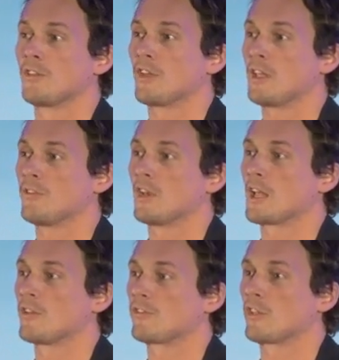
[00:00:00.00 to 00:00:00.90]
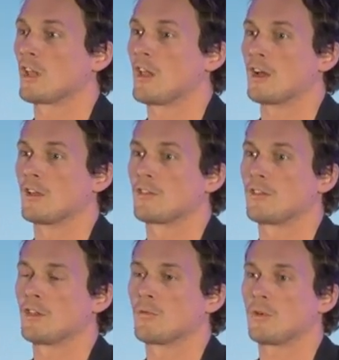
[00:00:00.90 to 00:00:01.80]
David against the Goliath.
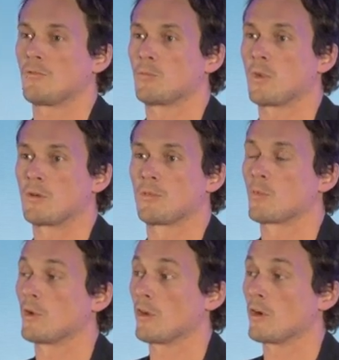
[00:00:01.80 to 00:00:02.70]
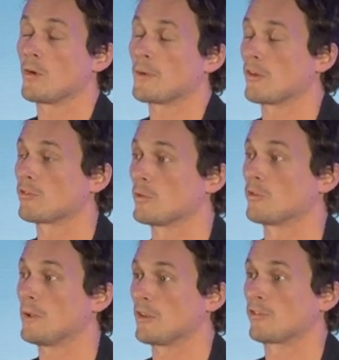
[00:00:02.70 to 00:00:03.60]
You know, we went up against the
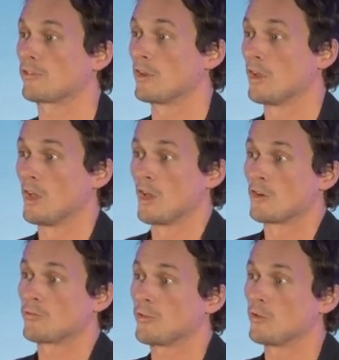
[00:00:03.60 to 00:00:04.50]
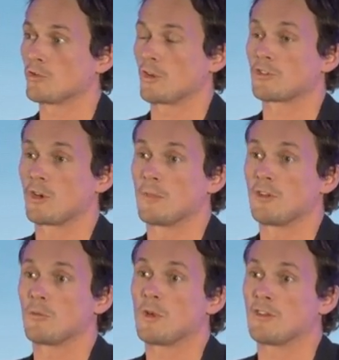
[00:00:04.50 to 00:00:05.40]
world's biggest food and drinks
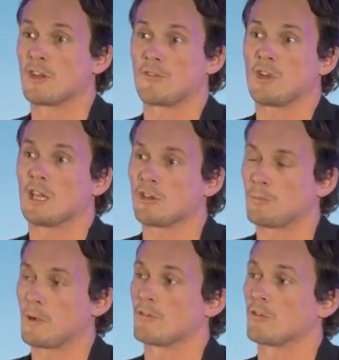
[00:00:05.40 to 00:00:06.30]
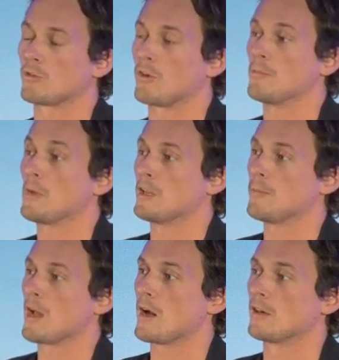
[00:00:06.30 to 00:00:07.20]
companies, and we didn't have any experience or any money
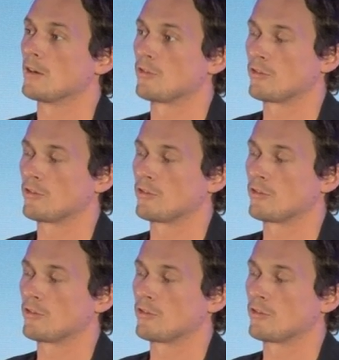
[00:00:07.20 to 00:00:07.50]
behind us.